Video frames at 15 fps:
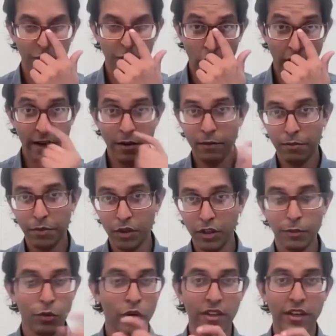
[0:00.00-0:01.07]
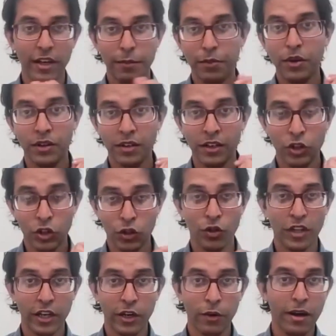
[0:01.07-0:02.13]
red bullet point that I put, ensure
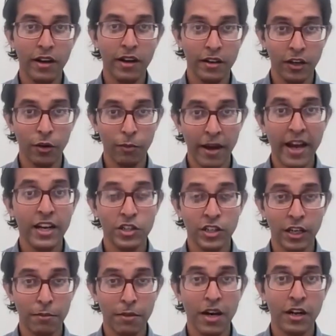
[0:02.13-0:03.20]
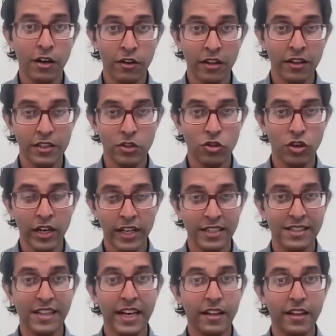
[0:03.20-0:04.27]
that you're managing and monitoring these drains
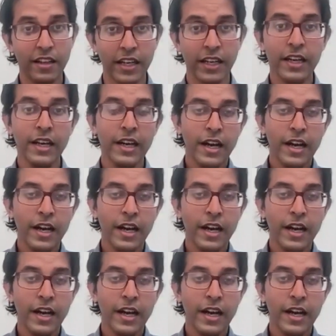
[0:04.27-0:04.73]
daily.